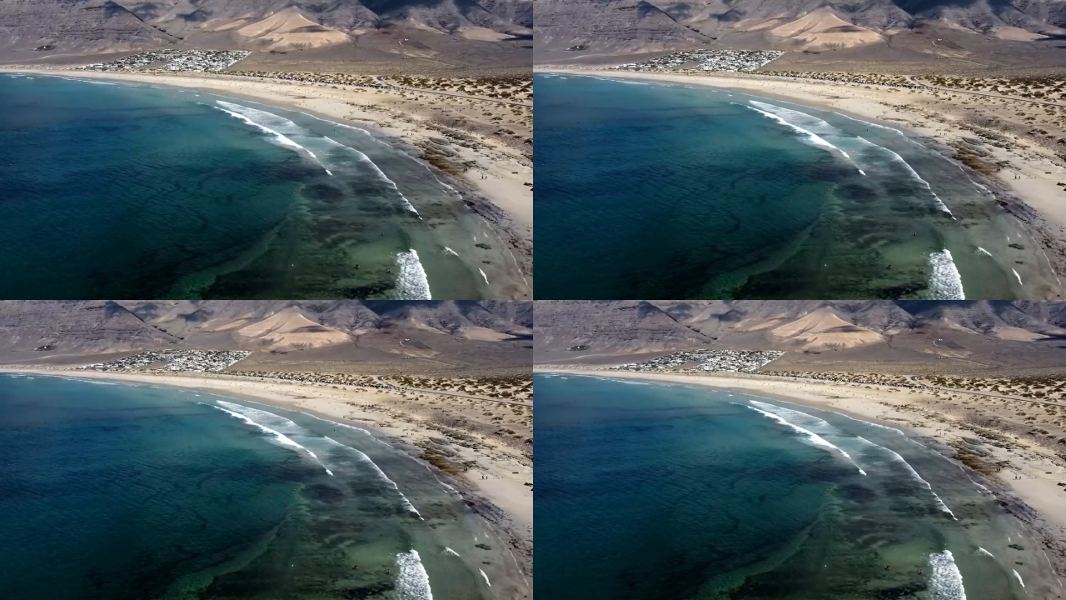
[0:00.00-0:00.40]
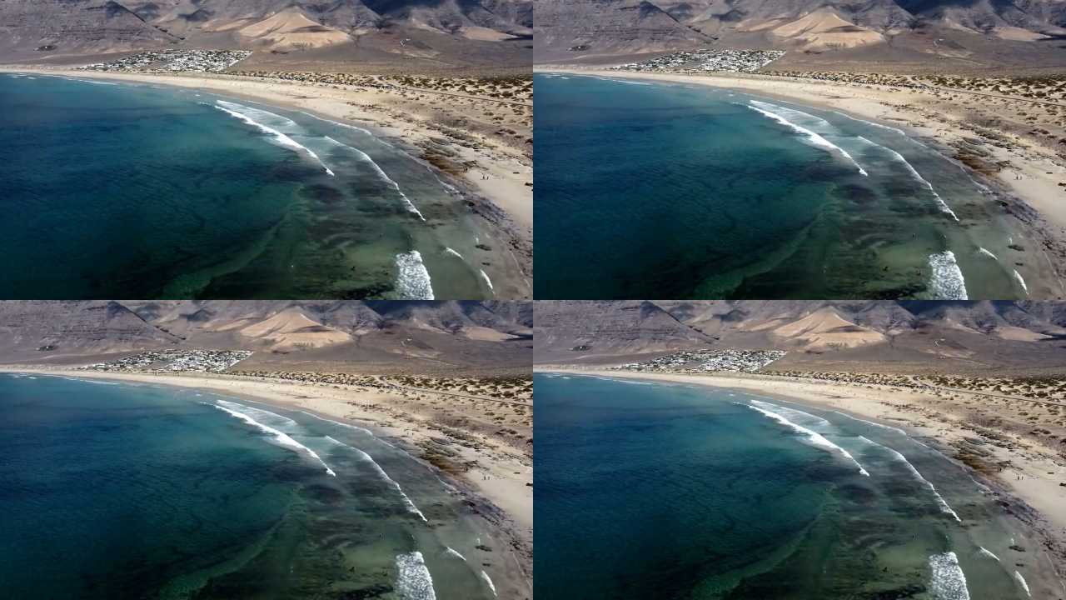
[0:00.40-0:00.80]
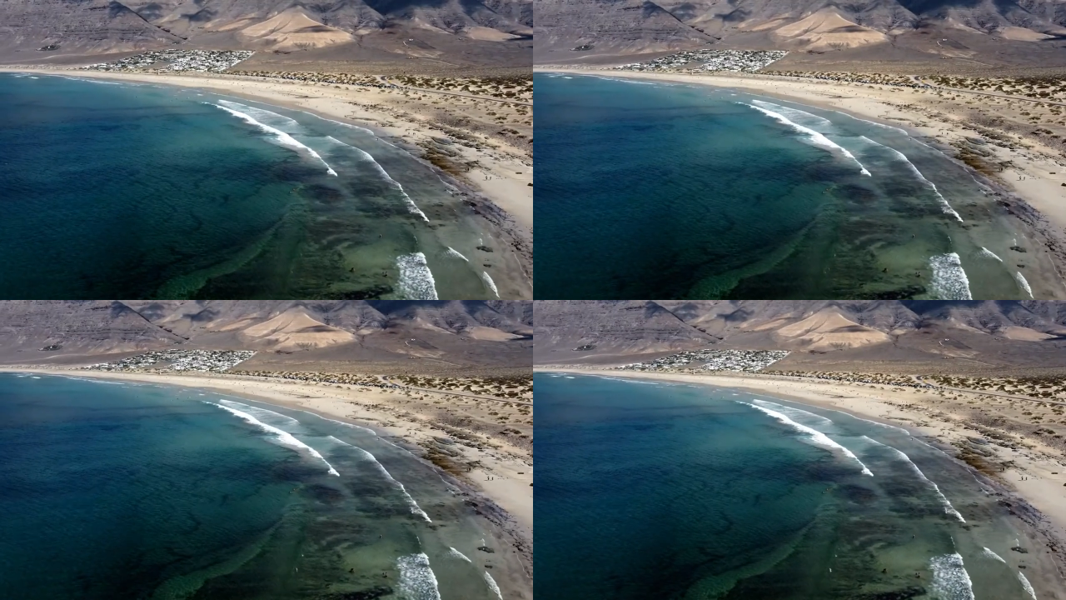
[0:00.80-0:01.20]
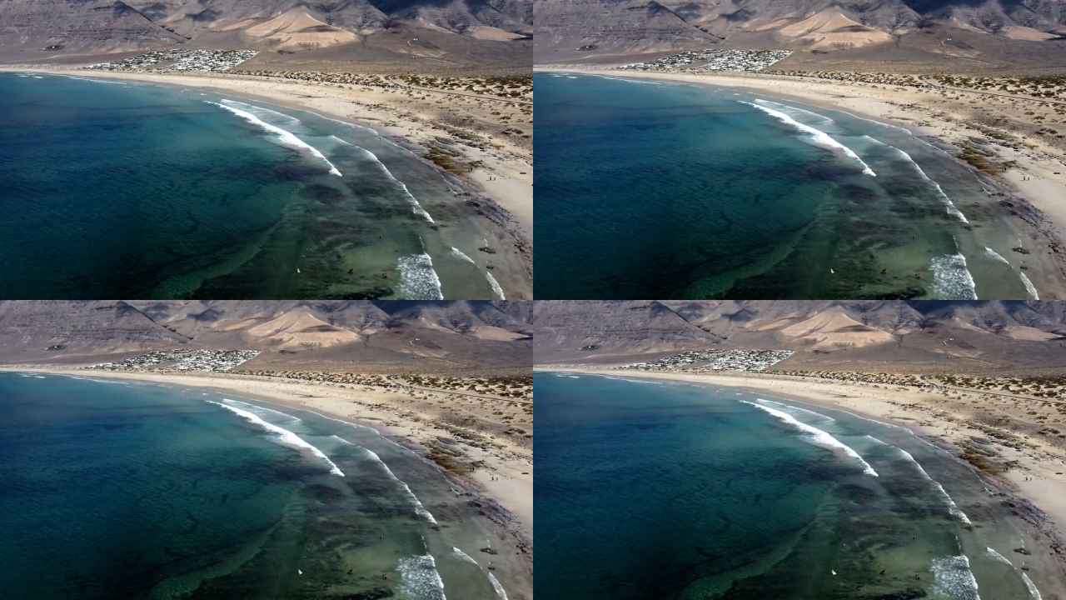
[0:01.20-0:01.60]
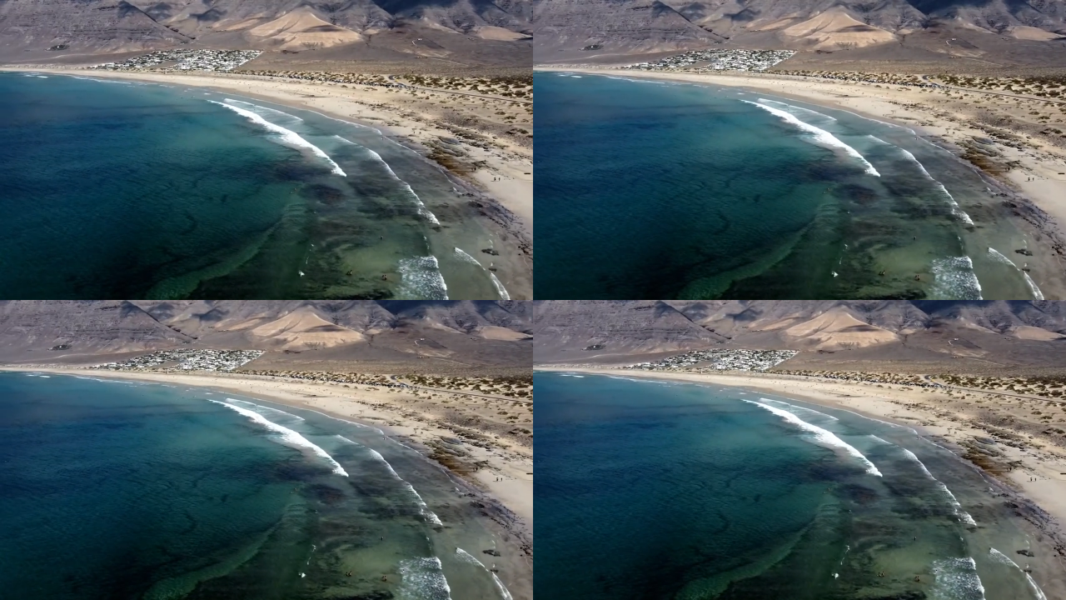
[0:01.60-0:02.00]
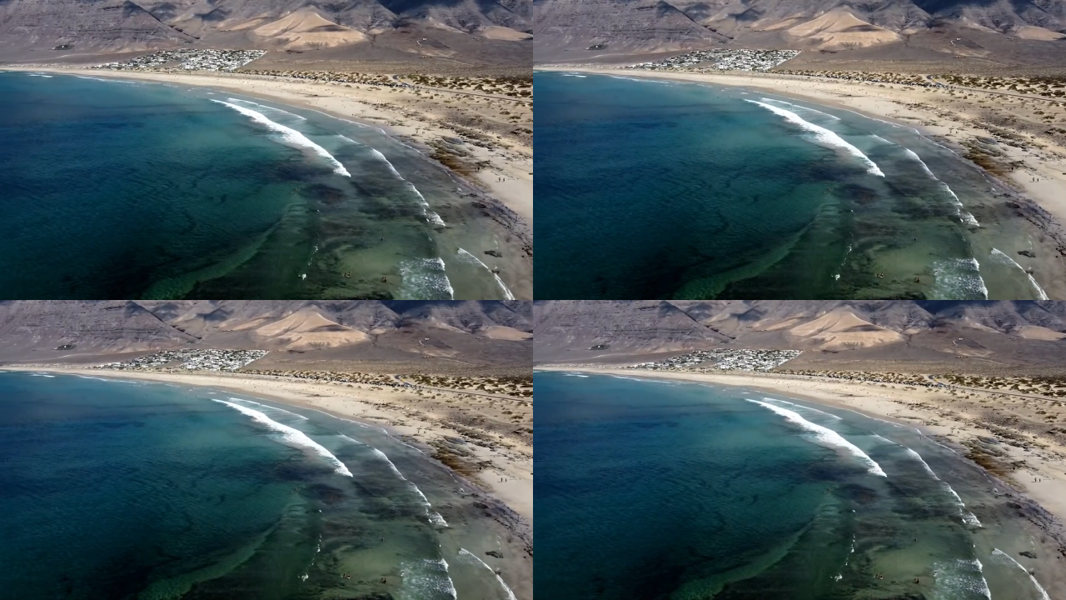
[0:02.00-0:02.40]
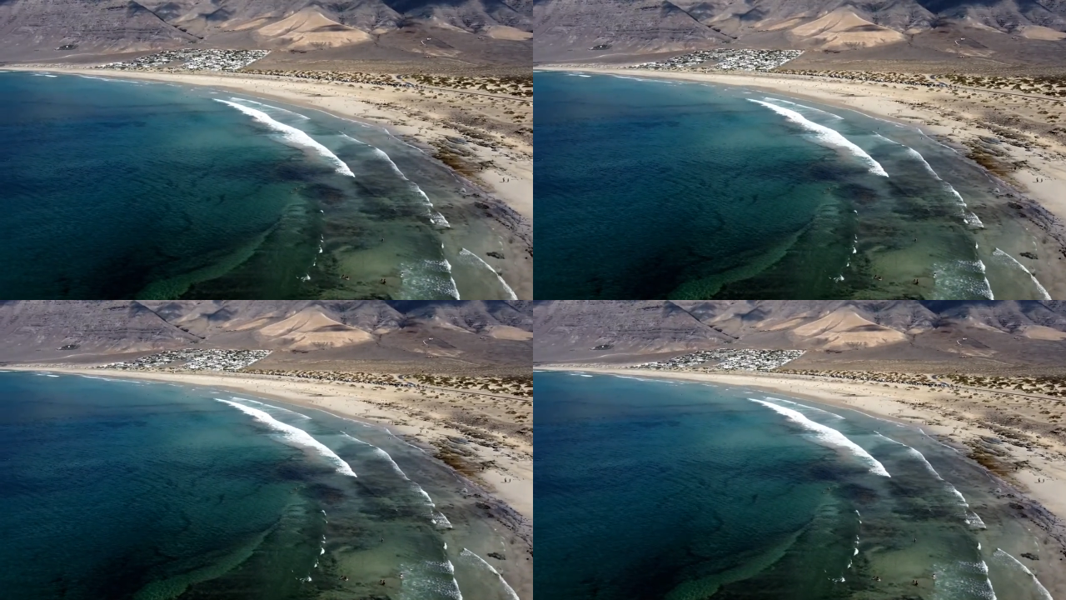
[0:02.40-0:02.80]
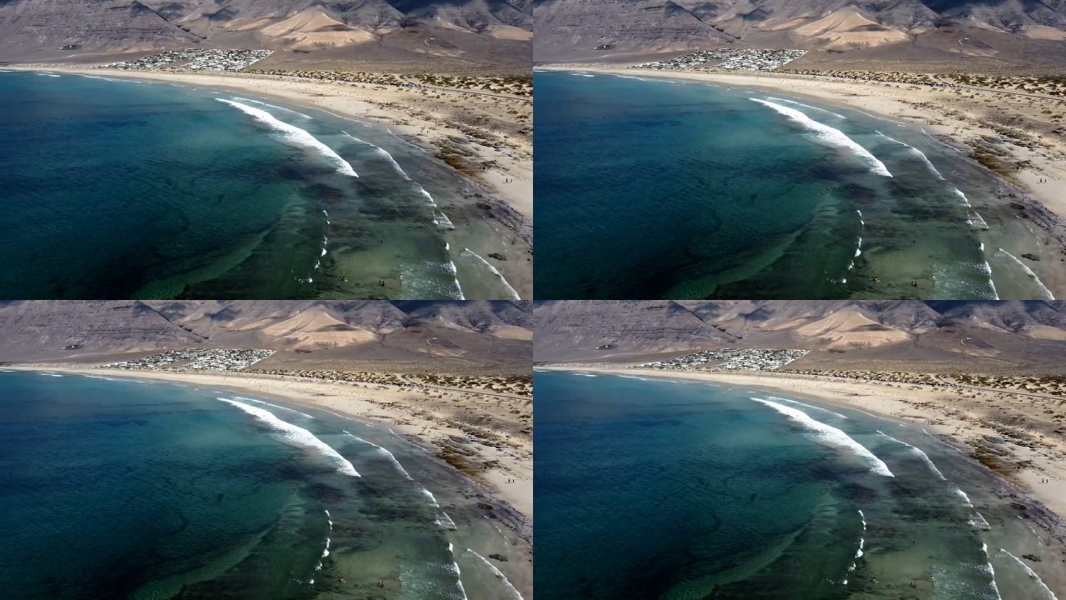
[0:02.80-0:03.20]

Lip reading: No face is visible, so there are no lips to read.